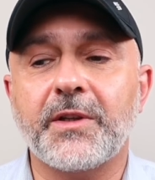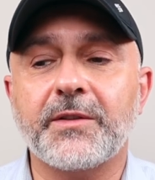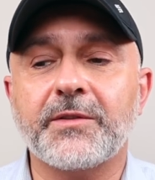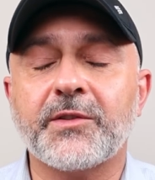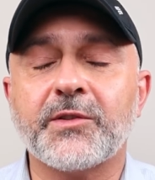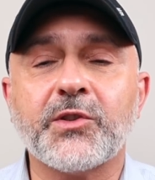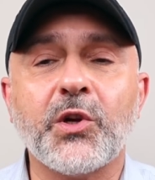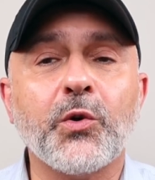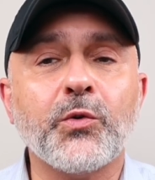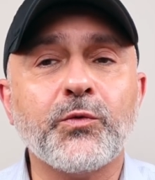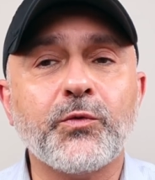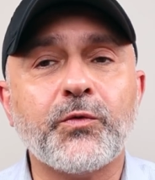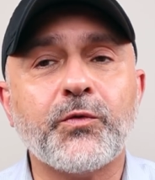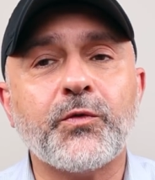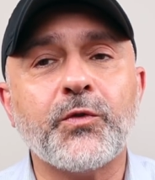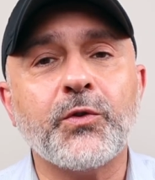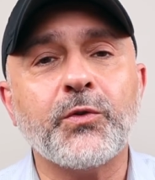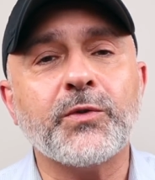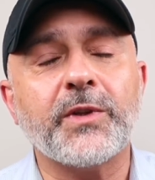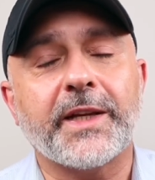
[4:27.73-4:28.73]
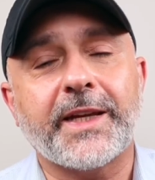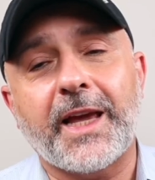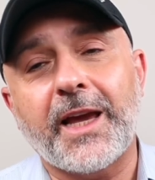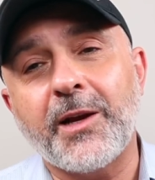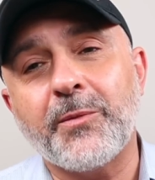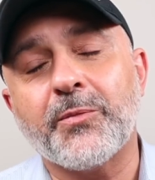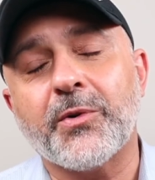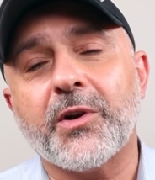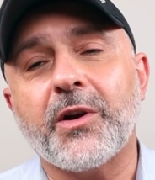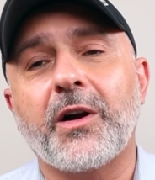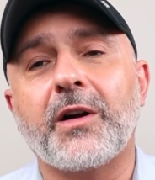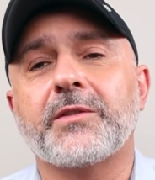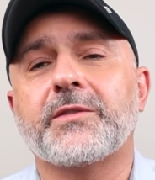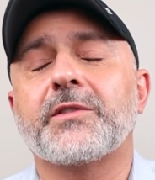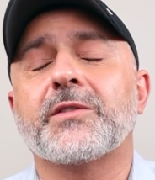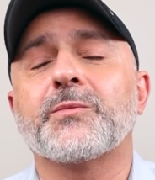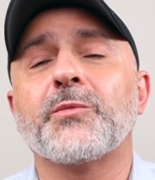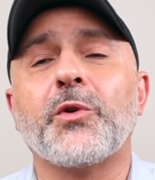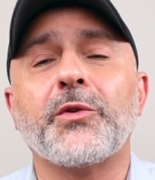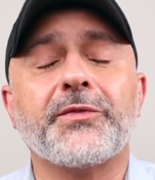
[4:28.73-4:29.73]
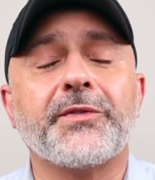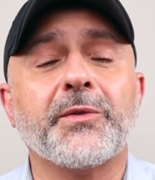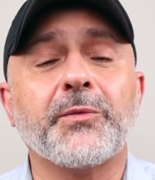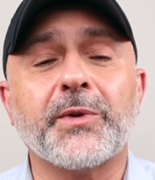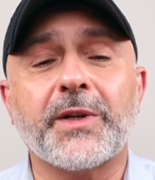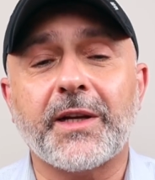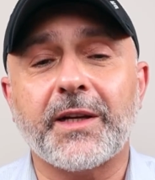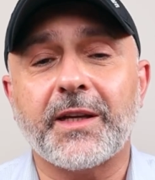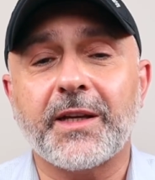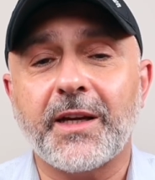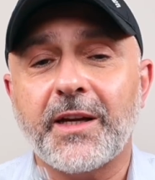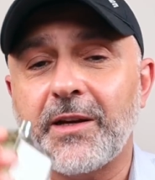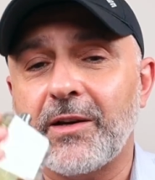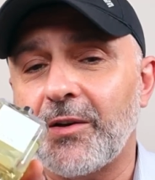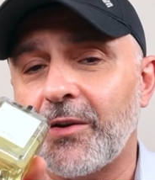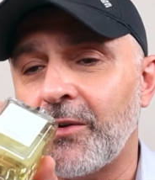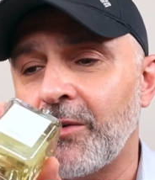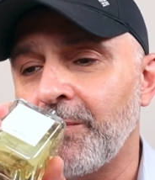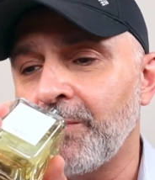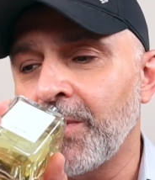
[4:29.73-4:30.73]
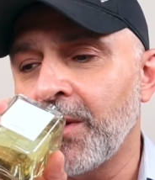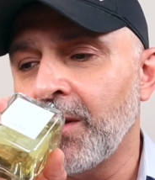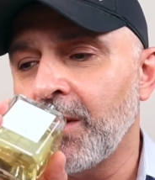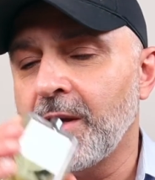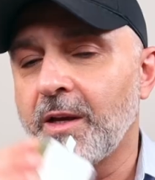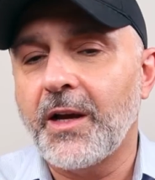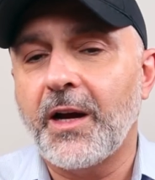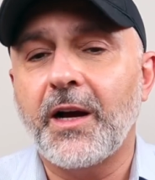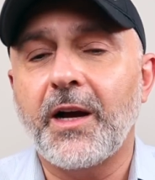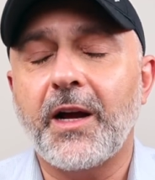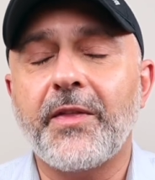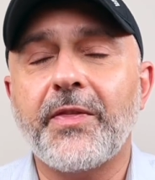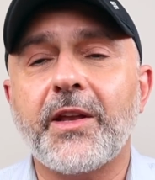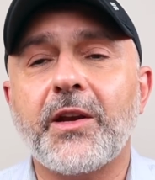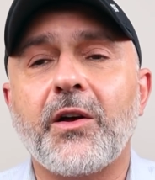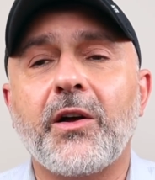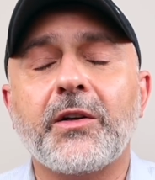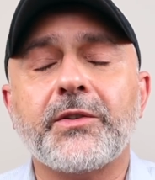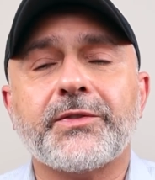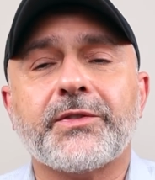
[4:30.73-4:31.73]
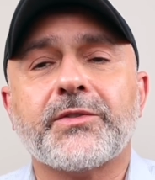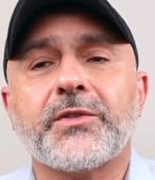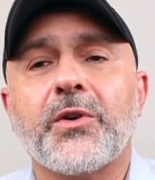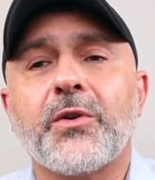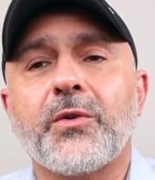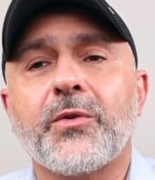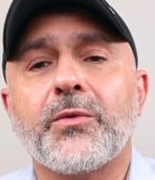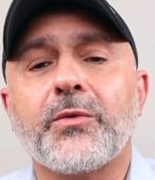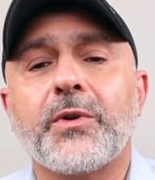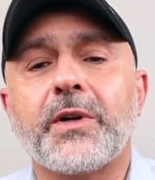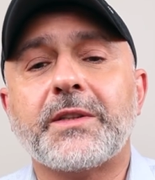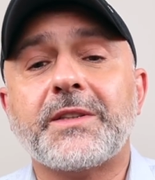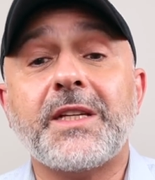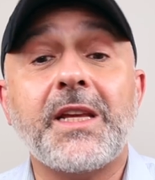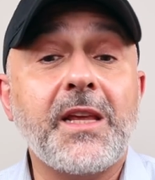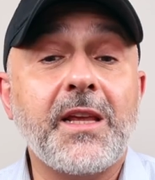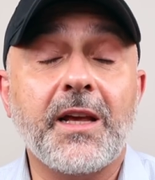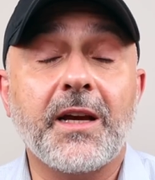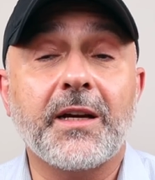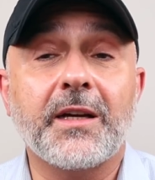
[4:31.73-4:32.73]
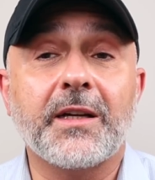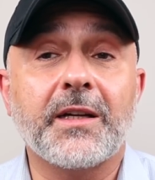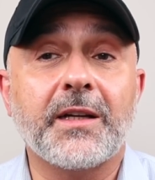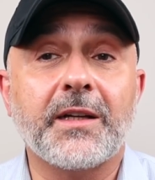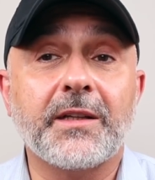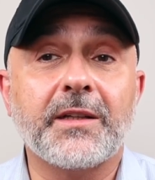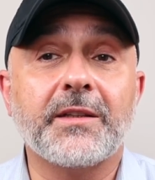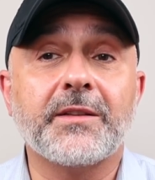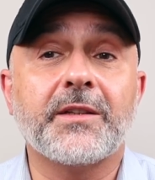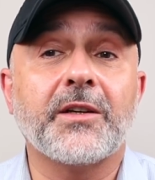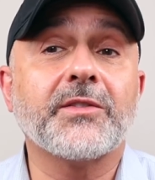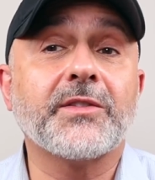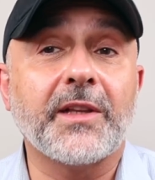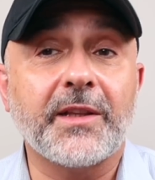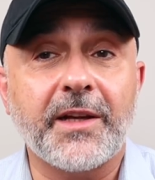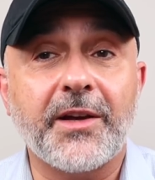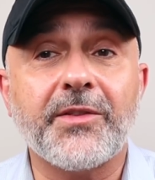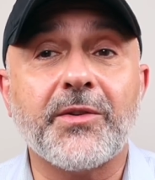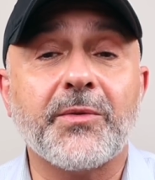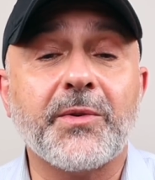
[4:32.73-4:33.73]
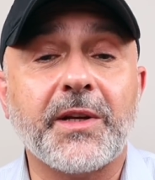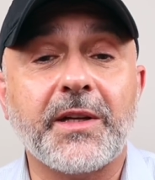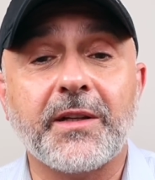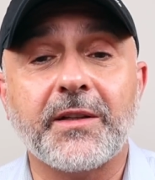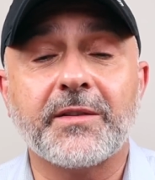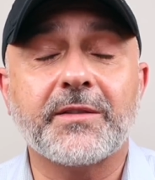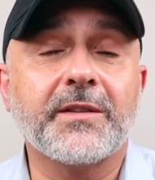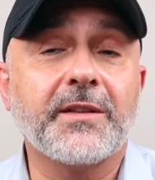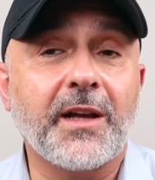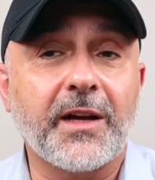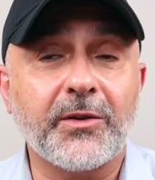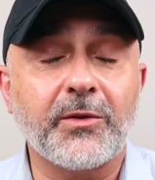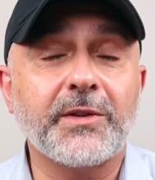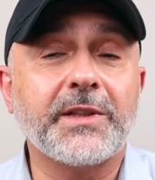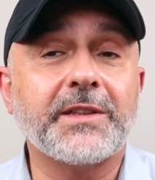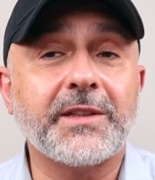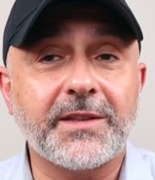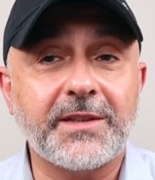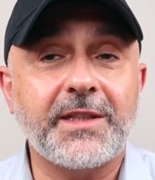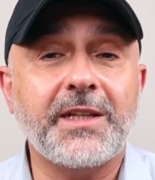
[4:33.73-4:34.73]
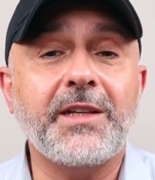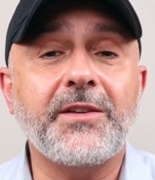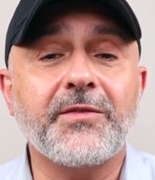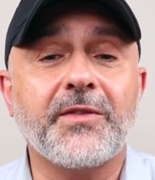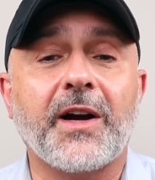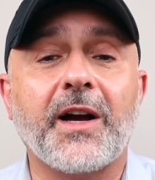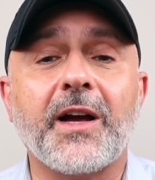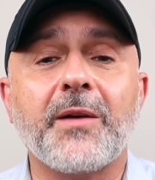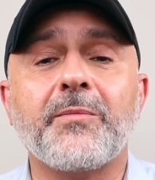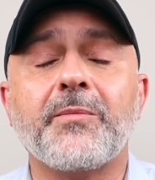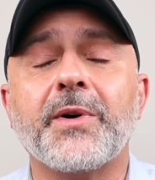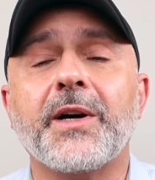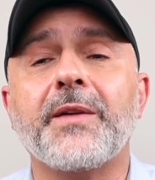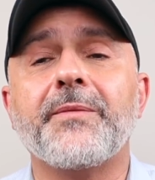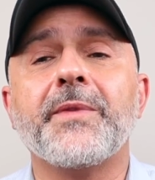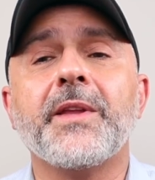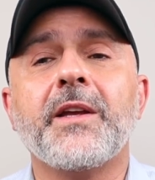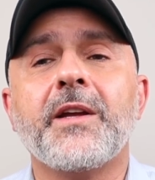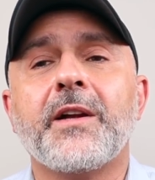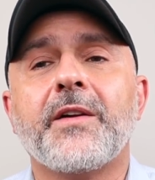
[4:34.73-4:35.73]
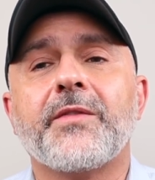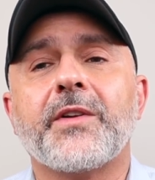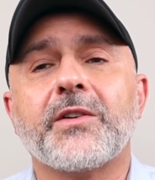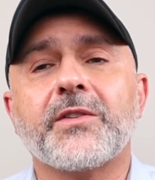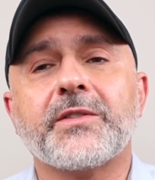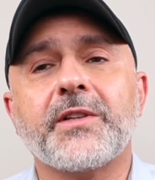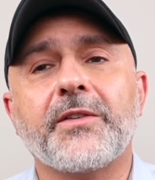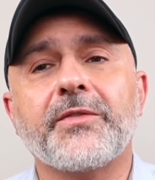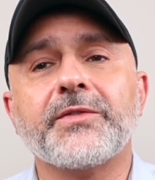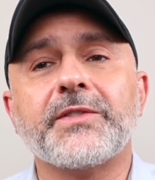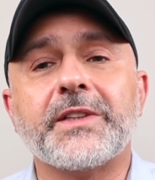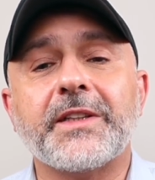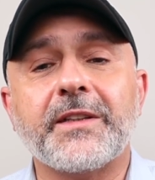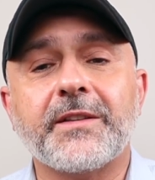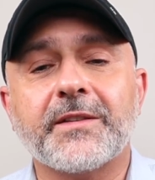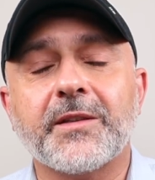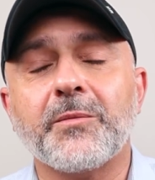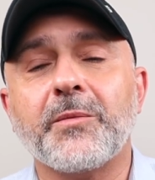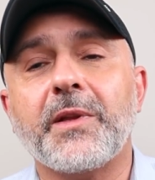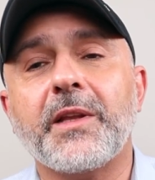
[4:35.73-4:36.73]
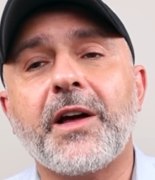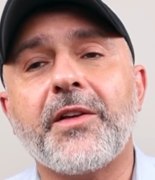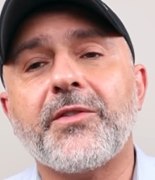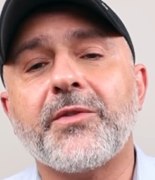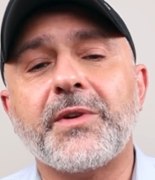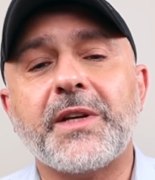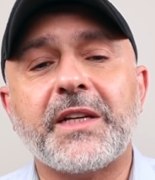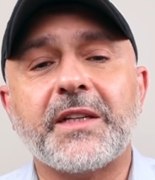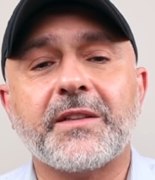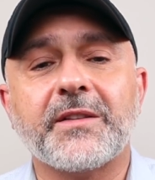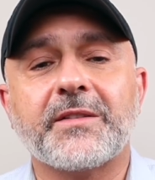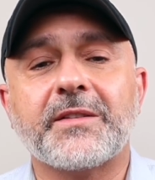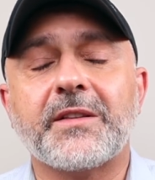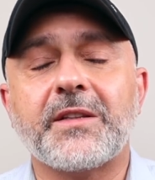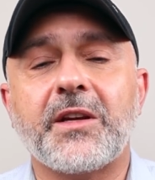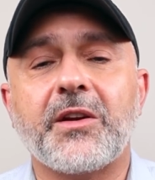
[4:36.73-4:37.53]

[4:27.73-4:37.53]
stone fruit, like apricots is mostly what I get here. And then also a tea, there's a leatheriness, not only the tea vibe, but there's definitely some leatheriness in